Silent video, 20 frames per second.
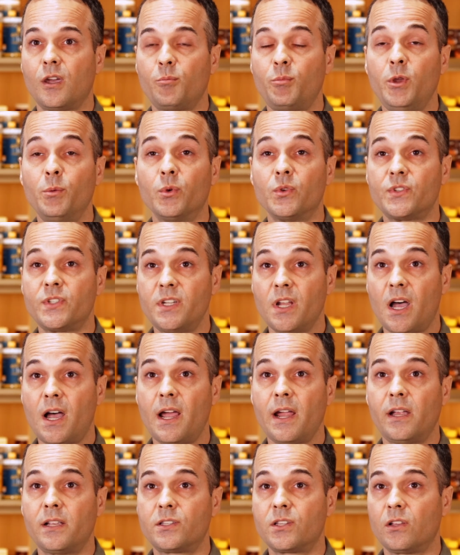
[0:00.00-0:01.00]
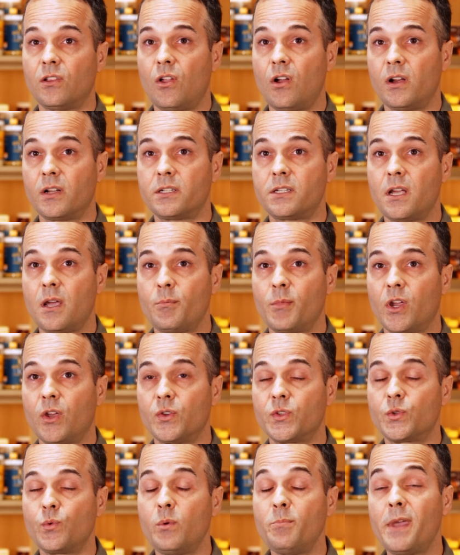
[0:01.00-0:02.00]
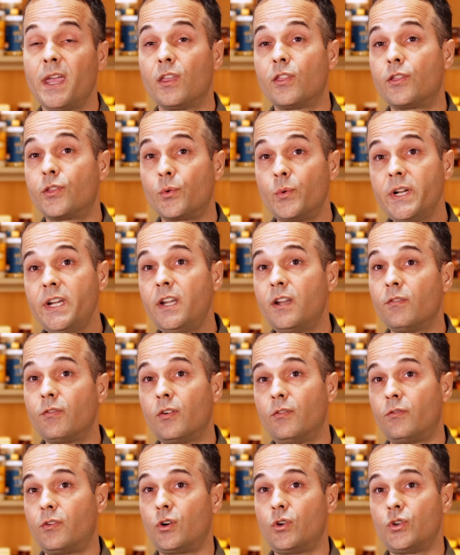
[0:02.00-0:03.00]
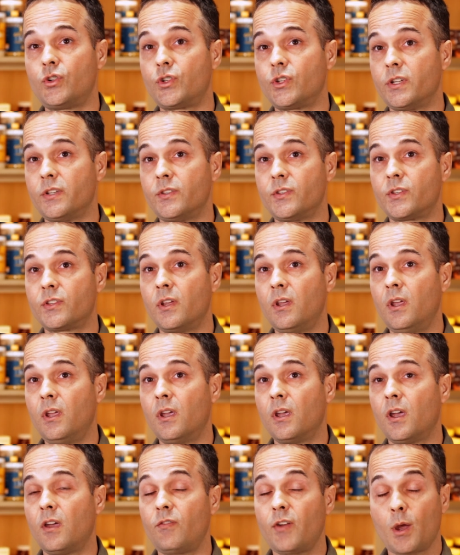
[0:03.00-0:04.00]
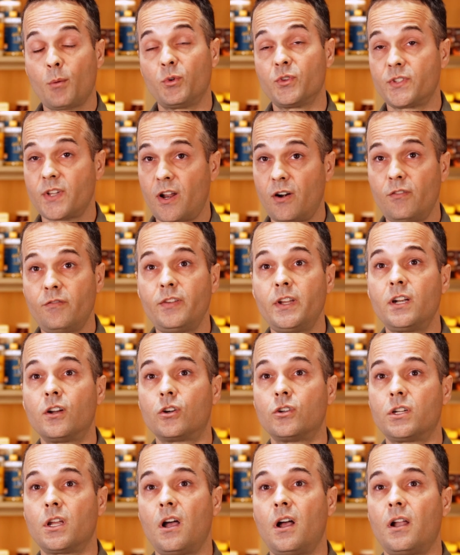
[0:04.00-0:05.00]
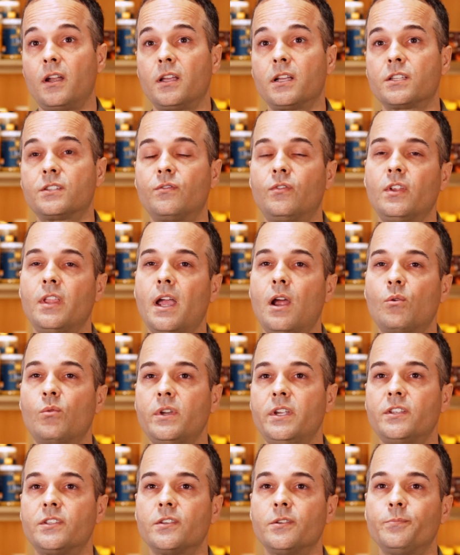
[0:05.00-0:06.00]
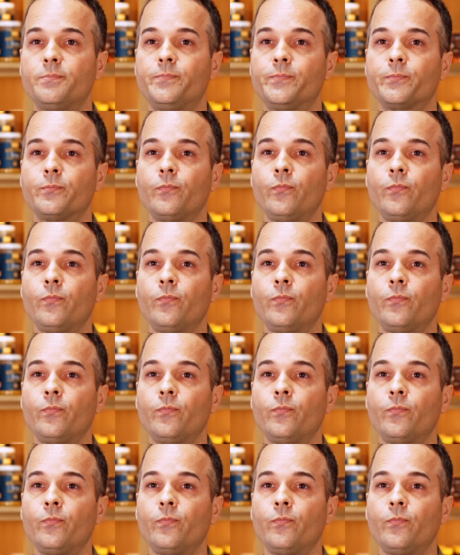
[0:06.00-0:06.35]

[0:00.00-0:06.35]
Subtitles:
people's diets a long time ago. So we make 3 different versions of apple cider vinegar tonics for that reason.